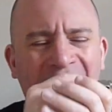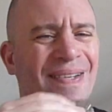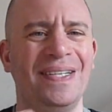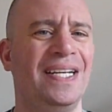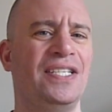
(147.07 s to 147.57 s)

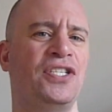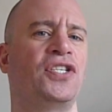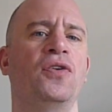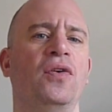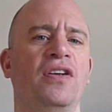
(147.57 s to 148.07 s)
it's
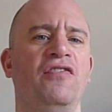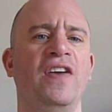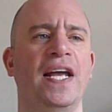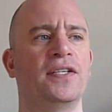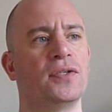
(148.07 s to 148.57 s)
just not going to
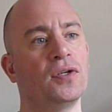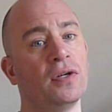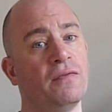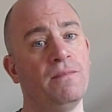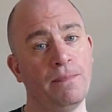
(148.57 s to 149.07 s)
fit, so it's got
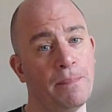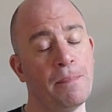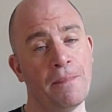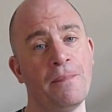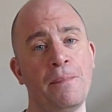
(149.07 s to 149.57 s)
to
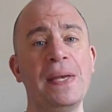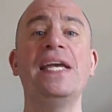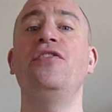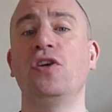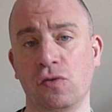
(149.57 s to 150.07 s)
be
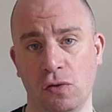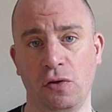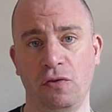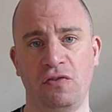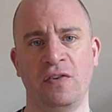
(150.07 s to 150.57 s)
in the
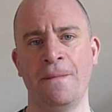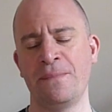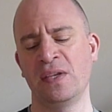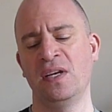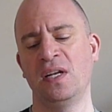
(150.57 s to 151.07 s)
groove.
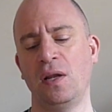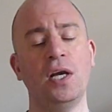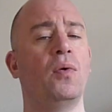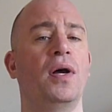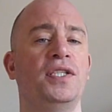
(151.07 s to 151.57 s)

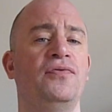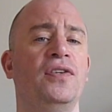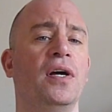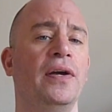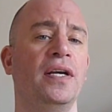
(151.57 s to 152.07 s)
Likewise, if
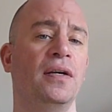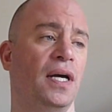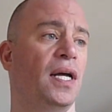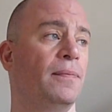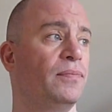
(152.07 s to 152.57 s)
you're going,
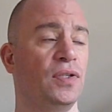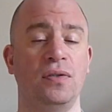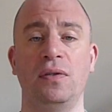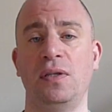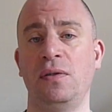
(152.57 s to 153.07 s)

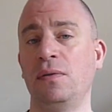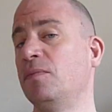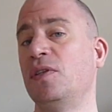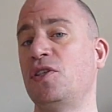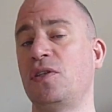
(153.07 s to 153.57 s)

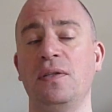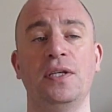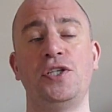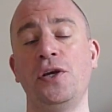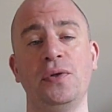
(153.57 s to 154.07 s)
the
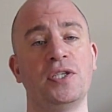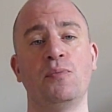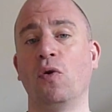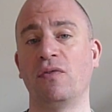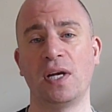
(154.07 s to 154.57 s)
tune is
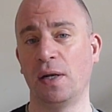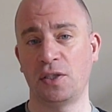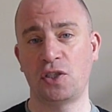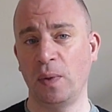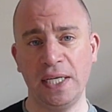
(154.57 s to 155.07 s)
more of a kind of
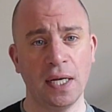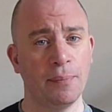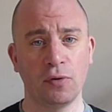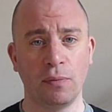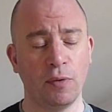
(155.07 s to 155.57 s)
swing
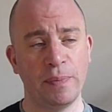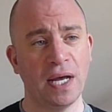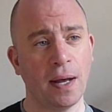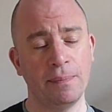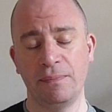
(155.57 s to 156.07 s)
number or more a bit
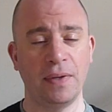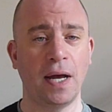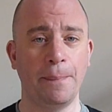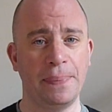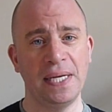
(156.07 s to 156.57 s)

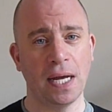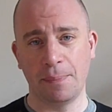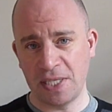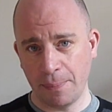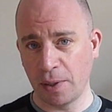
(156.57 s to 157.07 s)
upbeat,
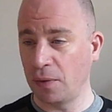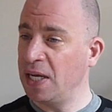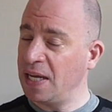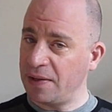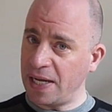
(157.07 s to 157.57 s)
up tempo,
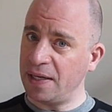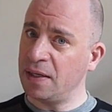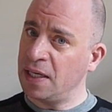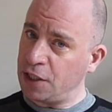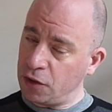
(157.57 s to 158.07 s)

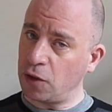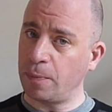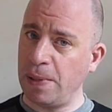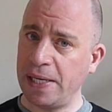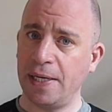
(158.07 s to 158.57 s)
then you've got to
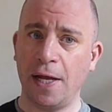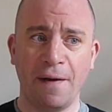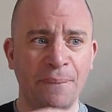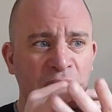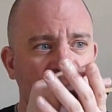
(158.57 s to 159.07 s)
pick it
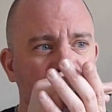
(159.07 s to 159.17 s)
up.